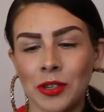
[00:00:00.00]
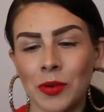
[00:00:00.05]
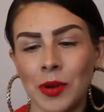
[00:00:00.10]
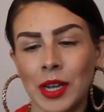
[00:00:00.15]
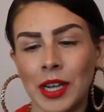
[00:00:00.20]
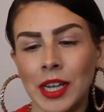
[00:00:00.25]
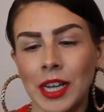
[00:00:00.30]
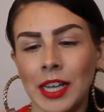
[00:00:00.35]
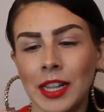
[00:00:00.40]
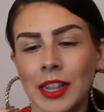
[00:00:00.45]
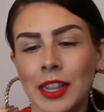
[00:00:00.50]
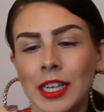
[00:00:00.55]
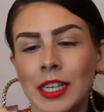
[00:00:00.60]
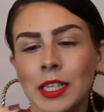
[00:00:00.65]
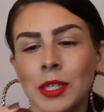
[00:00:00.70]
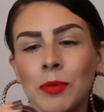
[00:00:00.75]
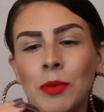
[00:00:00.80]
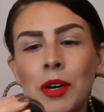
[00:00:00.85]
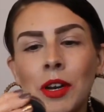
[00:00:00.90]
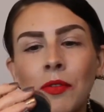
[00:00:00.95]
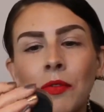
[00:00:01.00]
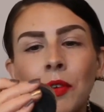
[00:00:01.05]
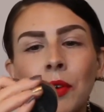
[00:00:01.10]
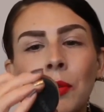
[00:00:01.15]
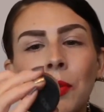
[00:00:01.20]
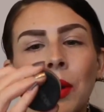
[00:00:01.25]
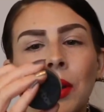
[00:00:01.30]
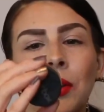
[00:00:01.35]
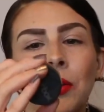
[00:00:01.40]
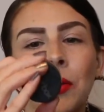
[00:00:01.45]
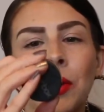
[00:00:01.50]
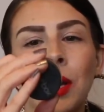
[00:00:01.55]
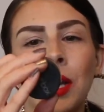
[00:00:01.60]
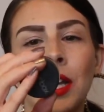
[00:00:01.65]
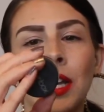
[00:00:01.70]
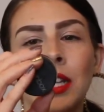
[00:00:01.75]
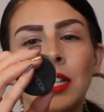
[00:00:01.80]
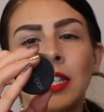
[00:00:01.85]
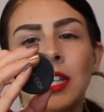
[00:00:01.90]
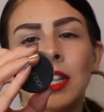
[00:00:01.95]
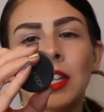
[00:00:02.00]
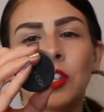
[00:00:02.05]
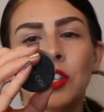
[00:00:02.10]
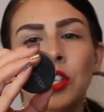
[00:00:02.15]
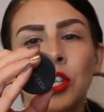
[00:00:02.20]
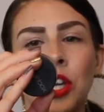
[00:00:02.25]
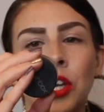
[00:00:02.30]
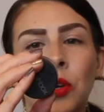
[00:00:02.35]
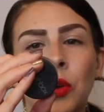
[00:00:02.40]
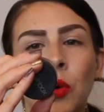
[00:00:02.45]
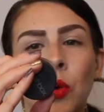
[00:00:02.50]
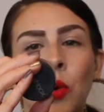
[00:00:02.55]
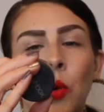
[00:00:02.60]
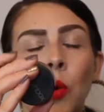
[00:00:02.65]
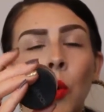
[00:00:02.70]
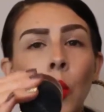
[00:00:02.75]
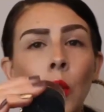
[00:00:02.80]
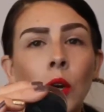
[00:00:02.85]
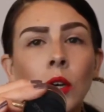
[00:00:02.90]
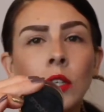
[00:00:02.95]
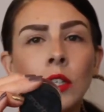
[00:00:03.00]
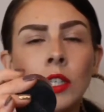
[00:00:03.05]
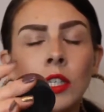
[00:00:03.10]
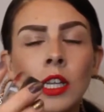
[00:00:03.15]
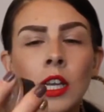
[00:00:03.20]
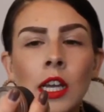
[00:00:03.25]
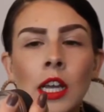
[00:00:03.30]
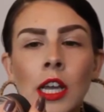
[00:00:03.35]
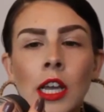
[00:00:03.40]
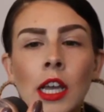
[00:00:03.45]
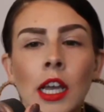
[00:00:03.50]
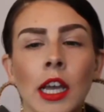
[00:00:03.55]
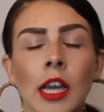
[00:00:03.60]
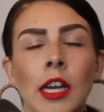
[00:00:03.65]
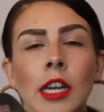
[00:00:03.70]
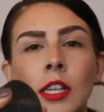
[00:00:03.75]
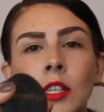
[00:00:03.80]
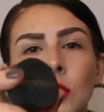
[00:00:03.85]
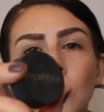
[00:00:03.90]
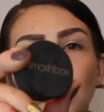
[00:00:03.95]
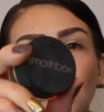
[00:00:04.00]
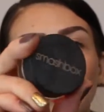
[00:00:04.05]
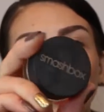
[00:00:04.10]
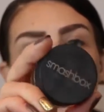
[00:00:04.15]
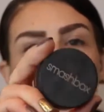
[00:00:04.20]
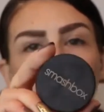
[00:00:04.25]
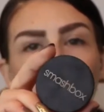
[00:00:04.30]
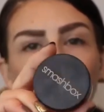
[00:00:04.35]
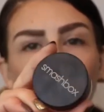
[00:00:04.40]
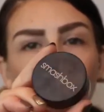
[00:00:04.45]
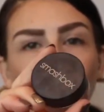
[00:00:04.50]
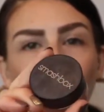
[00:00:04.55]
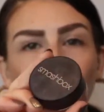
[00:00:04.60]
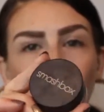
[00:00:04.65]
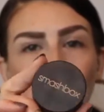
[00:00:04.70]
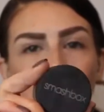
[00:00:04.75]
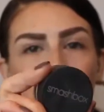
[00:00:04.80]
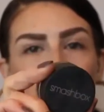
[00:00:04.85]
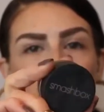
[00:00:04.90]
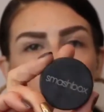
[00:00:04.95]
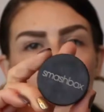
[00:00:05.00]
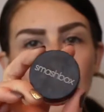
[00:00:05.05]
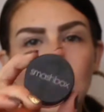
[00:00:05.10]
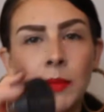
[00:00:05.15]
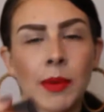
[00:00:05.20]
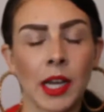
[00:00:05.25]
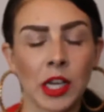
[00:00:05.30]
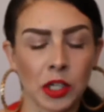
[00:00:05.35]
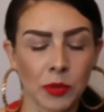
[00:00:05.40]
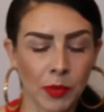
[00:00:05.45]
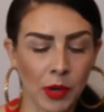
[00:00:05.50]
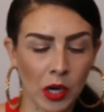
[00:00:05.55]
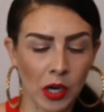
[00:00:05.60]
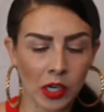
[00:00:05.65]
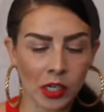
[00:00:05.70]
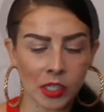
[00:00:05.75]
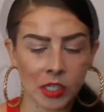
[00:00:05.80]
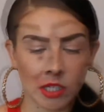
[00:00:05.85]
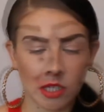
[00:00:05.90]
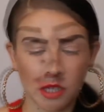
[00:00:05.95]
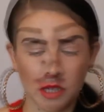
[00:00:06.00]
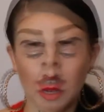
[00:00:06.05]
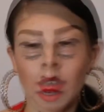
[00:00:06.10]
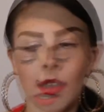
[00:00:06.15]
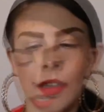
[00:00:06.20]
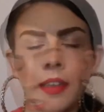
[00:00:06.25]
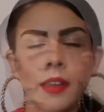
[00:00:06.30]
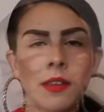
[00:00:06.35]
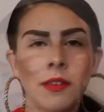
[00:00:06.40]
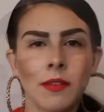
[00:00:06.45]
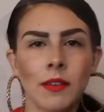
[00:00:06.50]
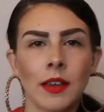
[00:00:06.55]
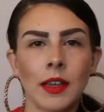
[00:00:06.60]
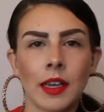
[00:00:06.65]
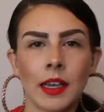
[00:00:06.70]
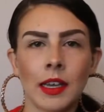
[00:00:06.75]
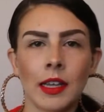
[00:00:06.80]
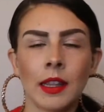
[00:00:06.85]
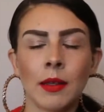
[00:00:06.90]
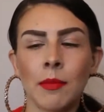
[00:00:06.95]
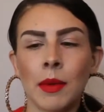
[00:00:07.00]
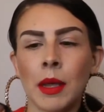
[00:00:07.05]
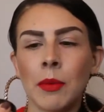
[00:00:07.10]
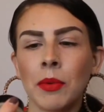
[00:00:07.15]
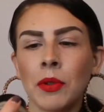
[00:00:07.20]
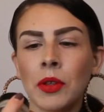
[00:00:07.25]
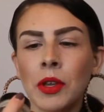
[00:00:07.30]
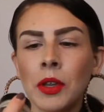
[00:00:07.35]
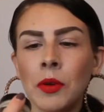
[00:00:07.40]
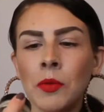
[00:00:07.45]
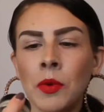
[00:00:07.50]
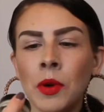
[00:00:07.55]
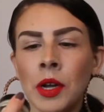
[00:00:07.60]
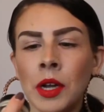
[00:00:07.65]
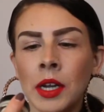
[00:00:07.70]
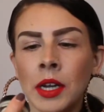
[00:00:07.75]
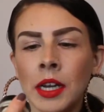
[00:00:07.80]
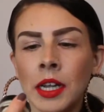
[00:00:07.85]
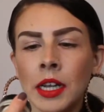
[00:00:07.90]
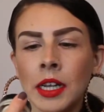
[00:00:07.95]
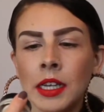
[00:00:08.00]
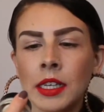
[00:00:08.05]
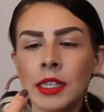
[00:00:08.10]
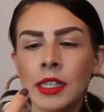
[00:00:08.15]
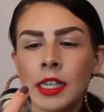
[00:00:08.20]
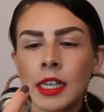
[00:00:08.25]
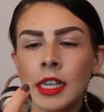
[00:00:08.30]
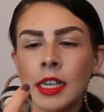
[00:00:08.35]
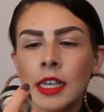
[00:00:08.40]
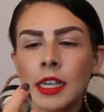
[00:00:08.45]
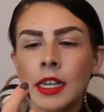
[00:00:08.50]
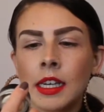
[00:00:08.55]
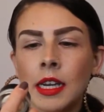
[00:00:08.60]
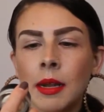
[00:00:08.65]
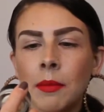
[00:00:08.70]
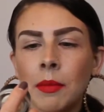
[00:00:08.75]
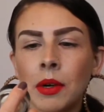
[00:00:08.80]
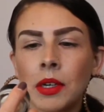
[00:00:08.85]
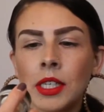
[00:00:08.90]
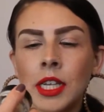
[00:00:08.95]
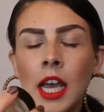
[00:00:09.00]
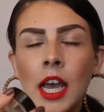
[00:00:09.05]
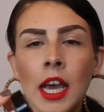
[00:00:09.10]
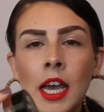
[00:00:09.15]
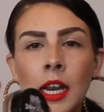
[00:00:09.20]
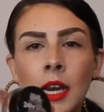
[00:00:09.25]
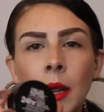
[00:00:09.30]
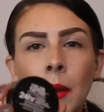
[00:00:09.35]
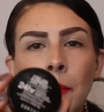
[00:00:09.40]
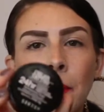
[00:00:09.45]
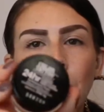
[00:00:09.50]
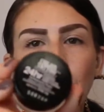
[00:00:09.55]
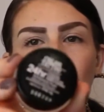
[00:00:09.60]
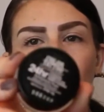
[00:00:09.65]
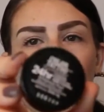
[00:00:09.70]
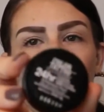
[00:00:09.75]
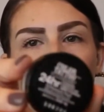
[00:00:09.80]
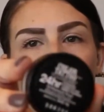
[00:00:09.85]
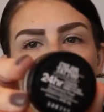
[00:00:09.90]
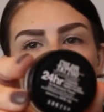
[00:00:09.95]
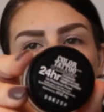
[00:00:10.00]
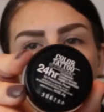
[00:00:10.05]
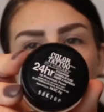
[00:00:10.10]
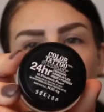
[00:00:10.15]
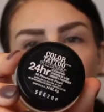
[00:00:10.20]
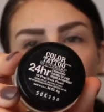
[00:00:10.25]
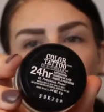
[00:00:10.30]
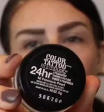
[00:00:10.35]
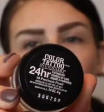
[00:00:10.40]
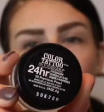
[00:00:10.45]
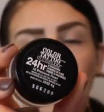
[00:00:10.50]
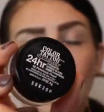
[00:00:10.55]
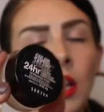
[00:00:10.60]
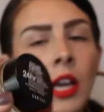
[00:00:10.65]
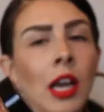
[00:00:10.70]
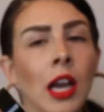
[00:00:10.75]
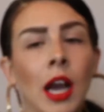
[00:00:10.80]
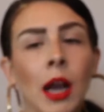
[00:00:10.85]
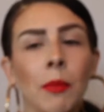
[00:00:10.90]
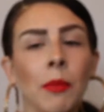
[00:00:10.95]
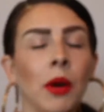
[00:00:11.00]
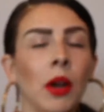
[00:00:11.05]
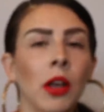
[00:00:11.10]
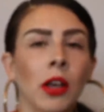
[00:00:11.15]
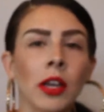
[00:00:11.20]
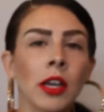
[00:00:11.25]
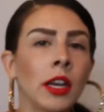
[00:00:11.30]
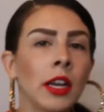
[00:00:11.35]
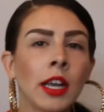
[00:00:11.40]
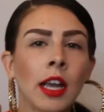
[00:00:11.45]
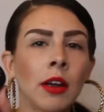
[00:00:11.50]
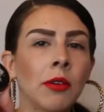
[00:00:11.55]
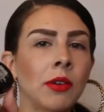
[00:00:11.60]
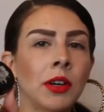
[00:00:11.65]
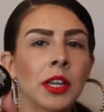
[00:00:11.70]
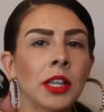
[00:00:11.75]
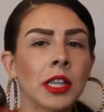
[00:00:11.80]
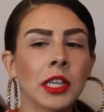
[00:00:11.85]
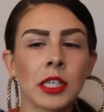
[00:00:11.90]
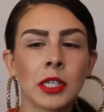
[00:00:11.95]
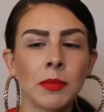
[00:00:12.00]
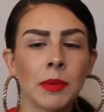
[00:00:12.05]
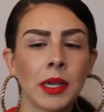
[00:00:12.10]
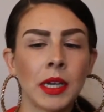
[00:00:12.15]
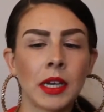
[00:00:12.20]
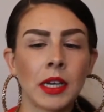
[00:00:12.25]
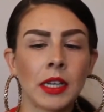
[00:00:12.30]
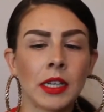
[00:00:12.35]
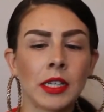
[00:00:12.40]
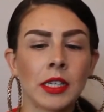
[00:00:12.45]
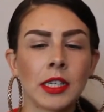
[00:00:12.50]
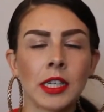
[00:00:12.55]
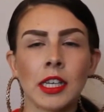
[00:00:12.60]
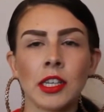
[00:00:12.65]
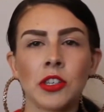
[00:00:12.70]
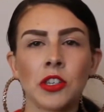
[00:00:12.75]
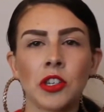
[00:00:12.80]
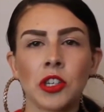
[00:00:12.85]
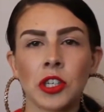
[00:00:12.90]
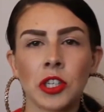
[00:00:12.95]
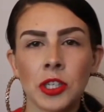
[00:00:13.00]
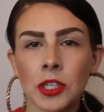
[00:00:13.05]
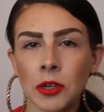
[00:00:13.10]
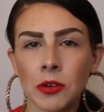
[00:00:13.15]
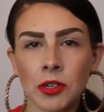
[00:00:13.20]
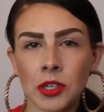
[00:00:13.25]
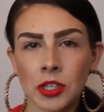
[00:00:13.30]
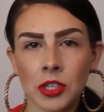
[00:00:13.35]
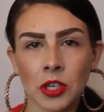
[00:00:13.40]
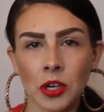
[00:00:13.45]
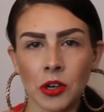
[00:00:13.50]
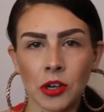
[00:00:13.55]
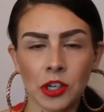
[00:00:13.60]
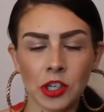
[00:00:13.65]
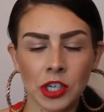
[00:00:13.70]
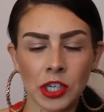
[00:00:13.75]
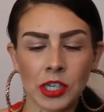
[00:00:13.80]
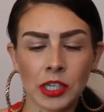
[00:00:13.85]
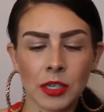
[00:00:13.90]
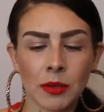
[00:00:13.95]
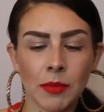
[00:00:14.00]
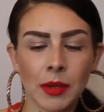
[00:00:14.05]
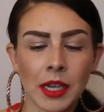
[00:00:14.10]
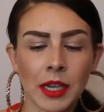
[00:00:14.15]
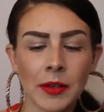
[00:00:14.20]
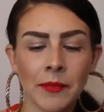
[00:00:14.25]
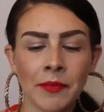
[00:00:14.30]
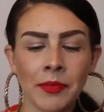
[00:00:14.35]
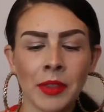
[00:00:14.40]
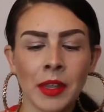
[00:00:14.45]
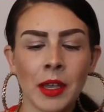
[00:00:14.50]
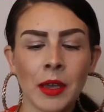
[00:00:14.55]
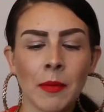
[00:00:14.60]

do it. And this one, if you're wondering, is in the shade Quartz, and it's a really good formula by Smashbox. And the Maybelline one, it's in number 10, Precious Pearl. I'm probably going to get rid of this because it's just so discouraging to me,